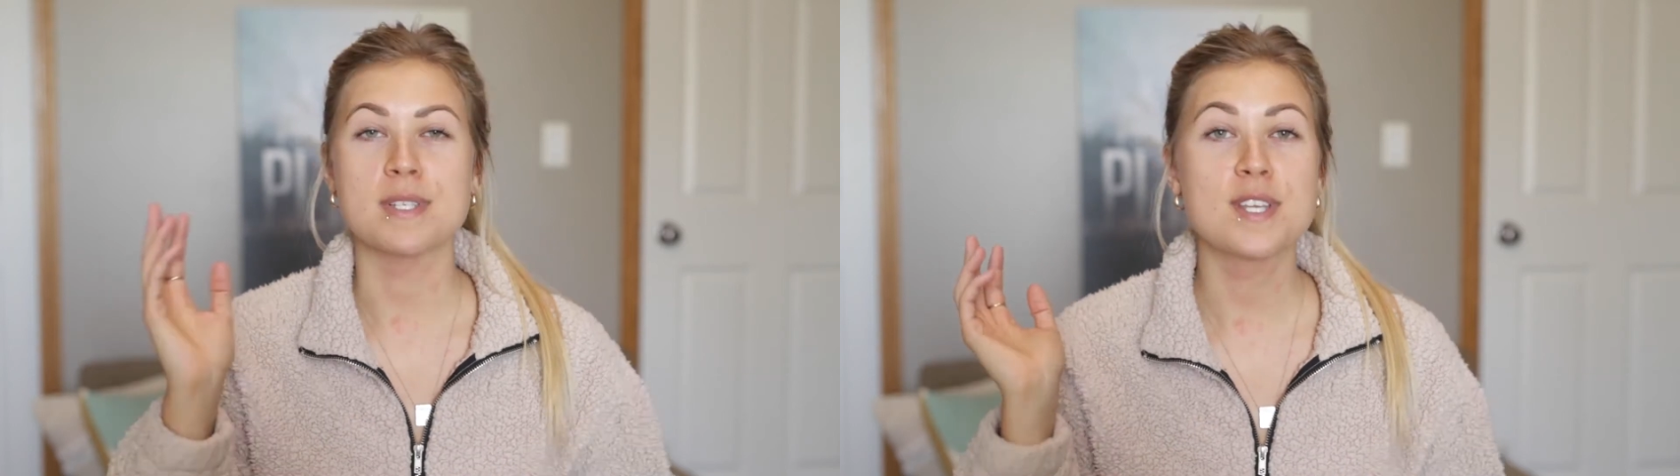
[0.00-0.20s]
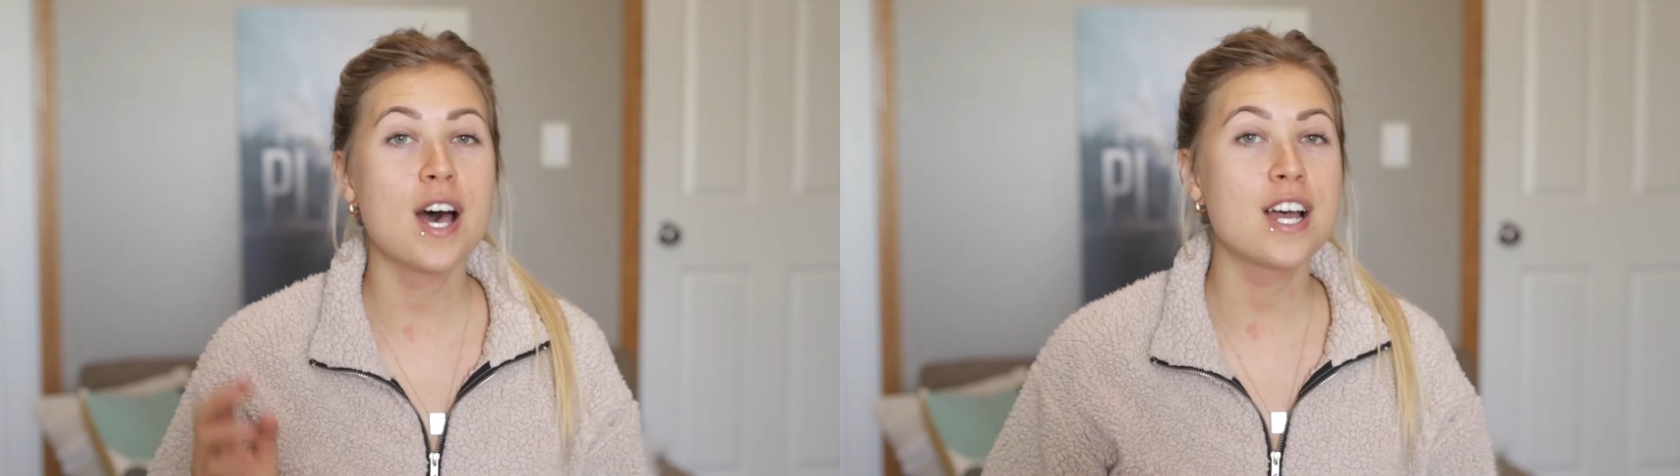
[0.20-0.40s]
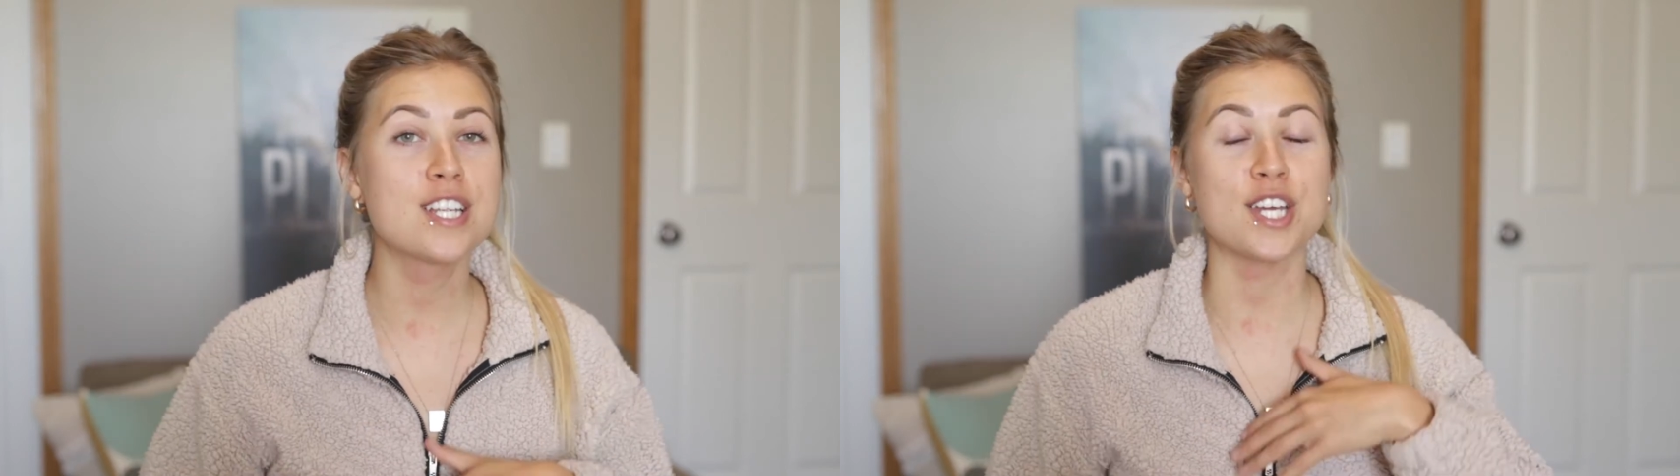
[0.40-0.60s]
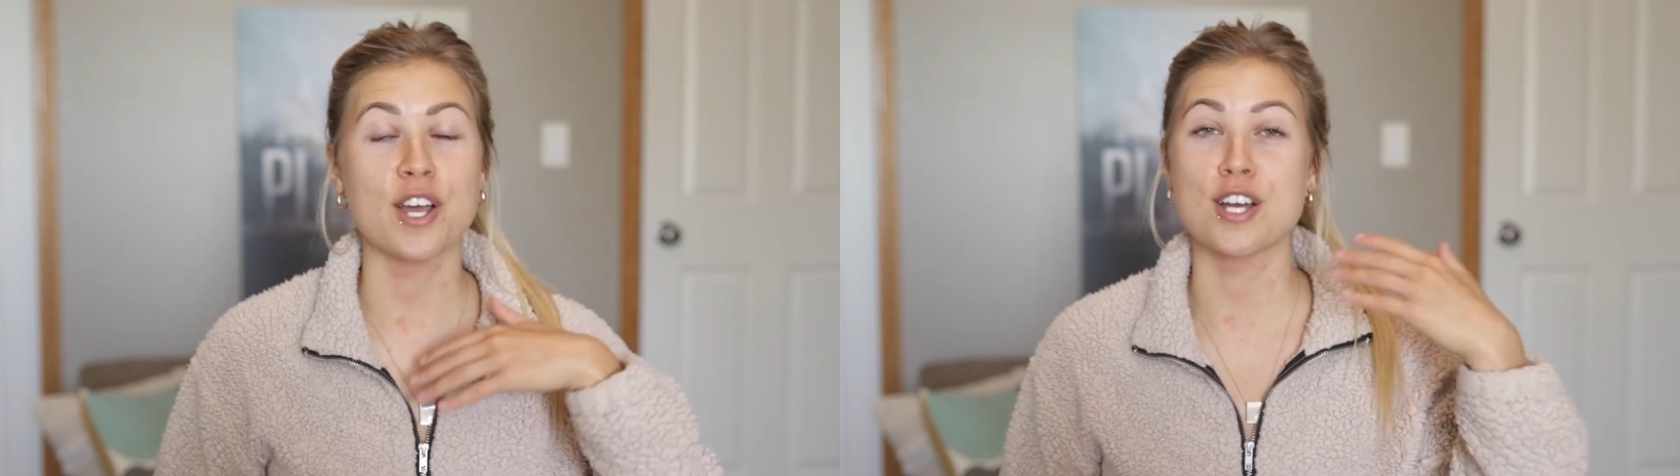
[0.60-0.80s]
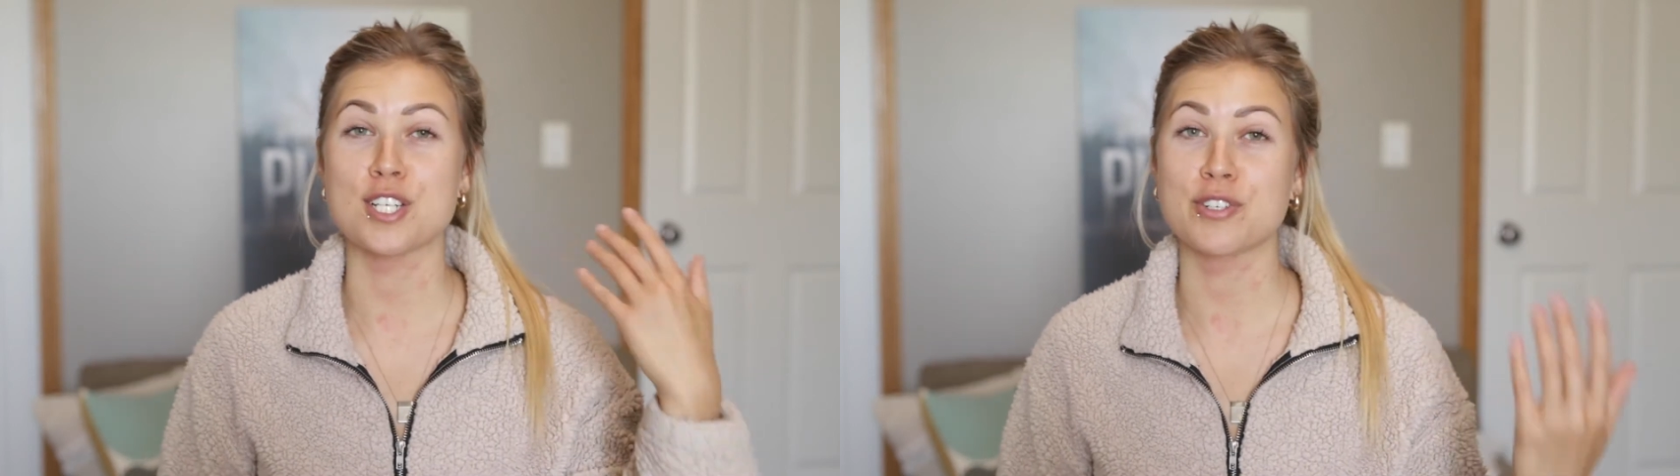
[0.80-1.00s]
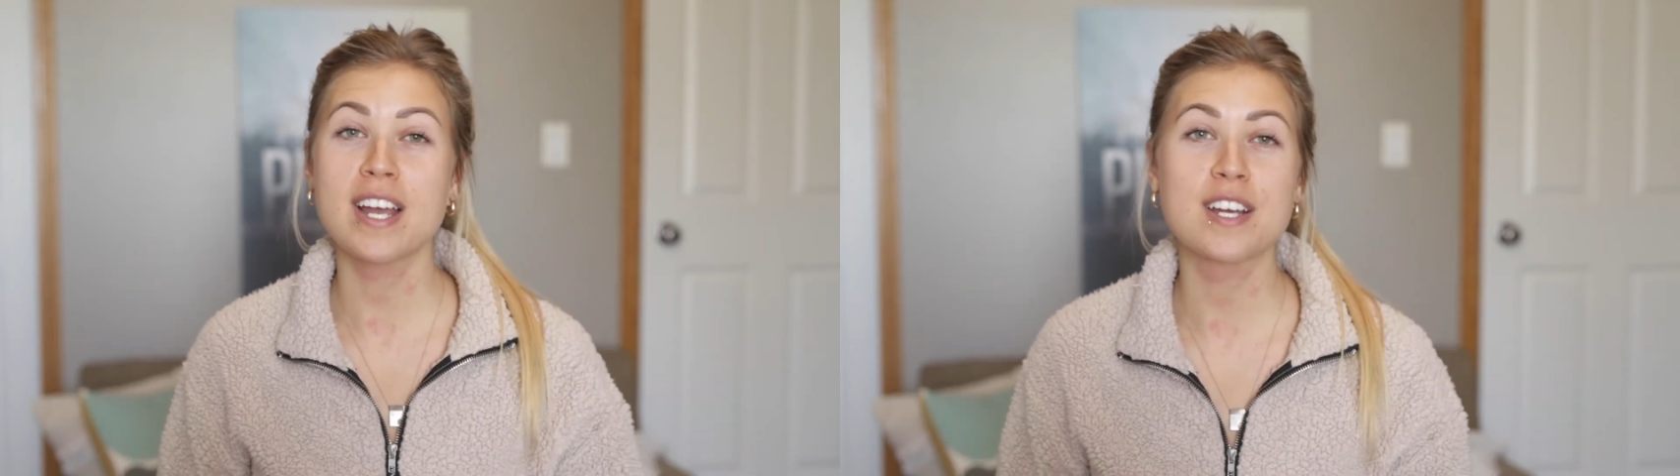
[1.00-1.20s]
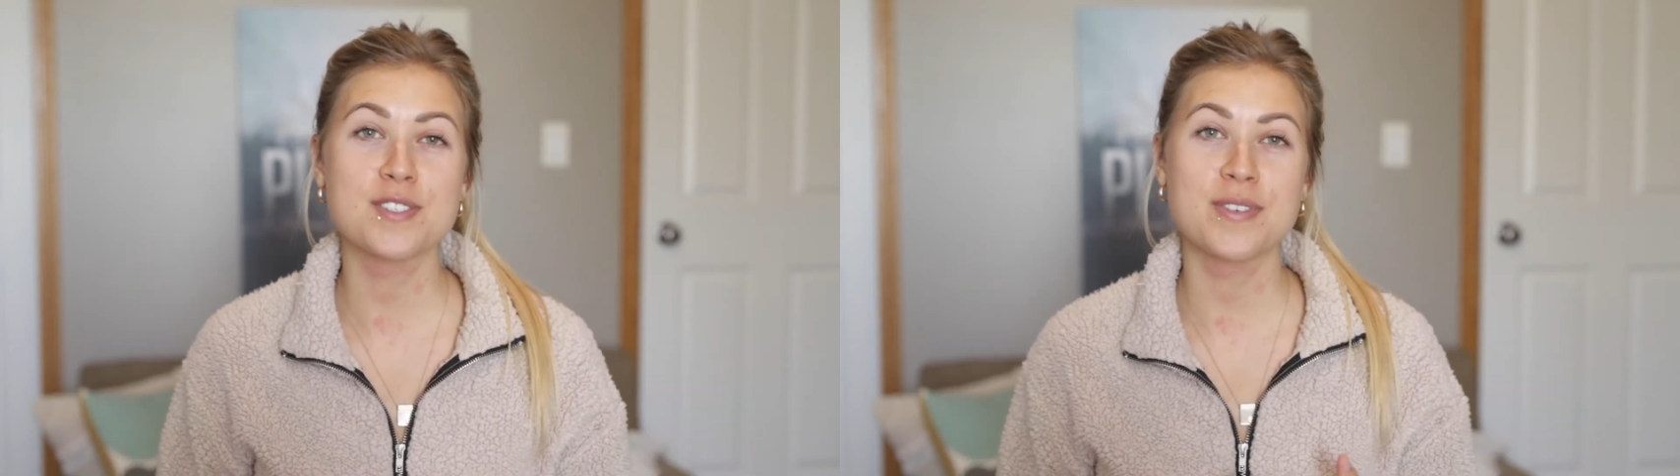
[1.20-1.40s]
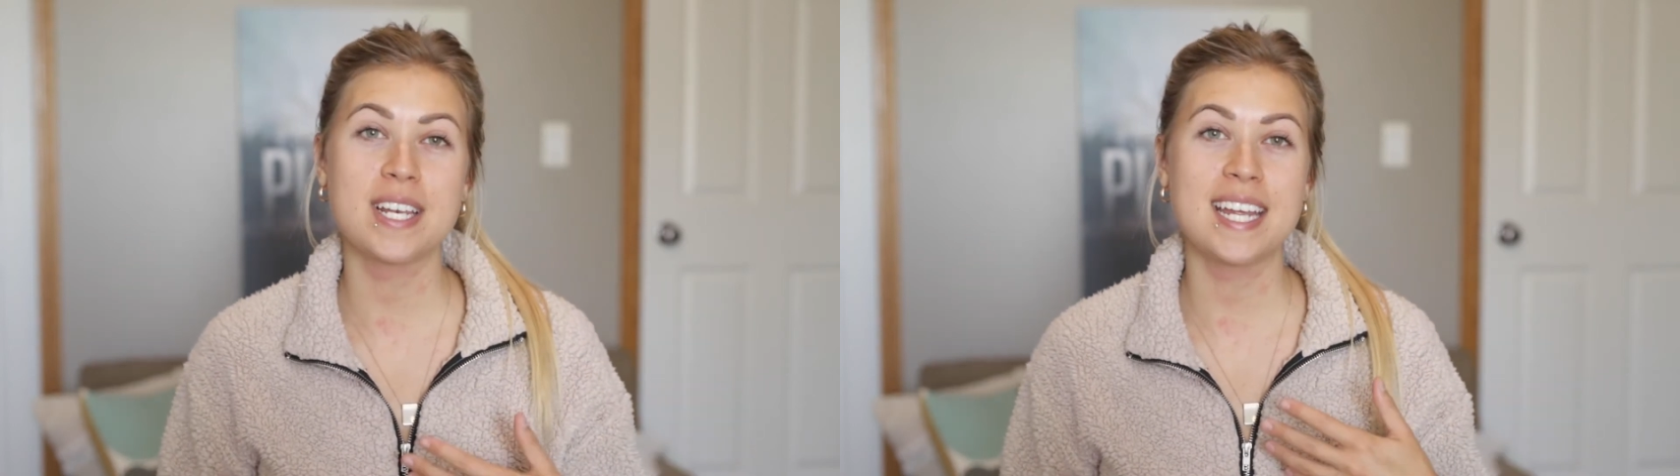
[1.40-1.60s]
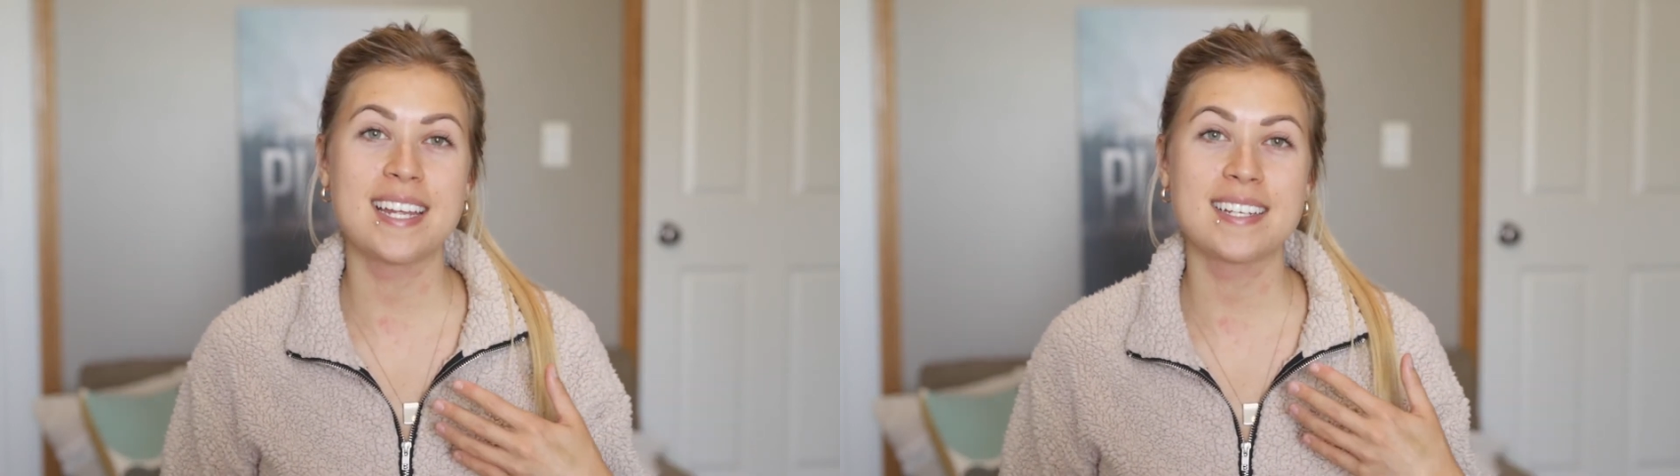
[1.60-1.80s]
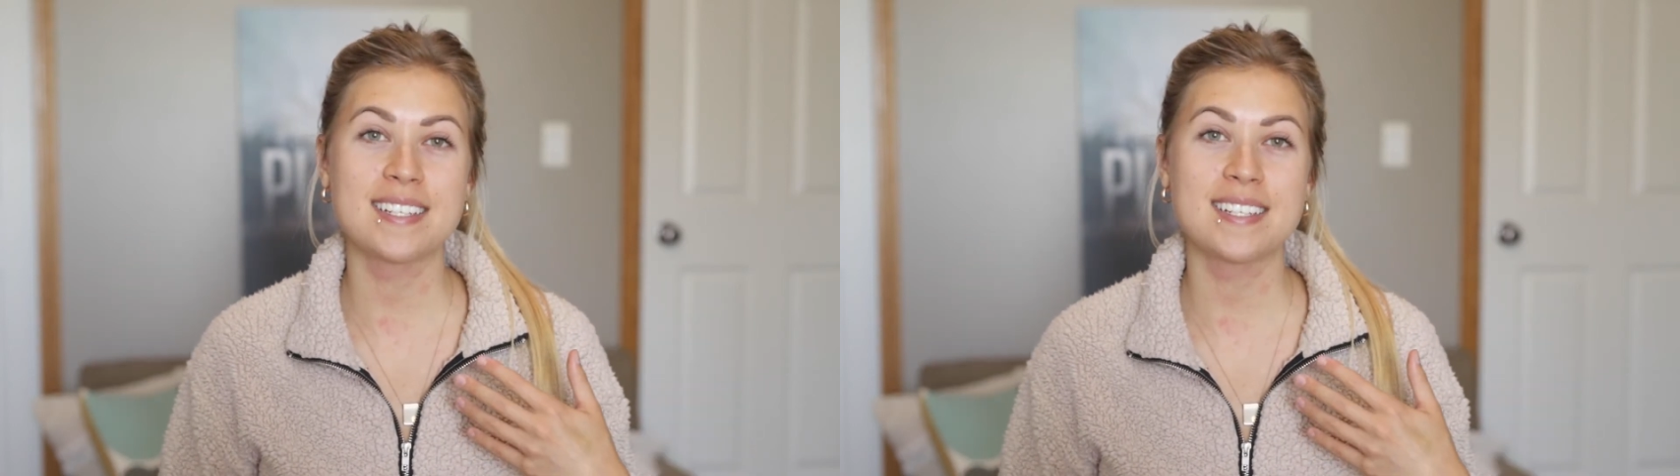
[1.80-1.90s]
Massage, Akashic records reading,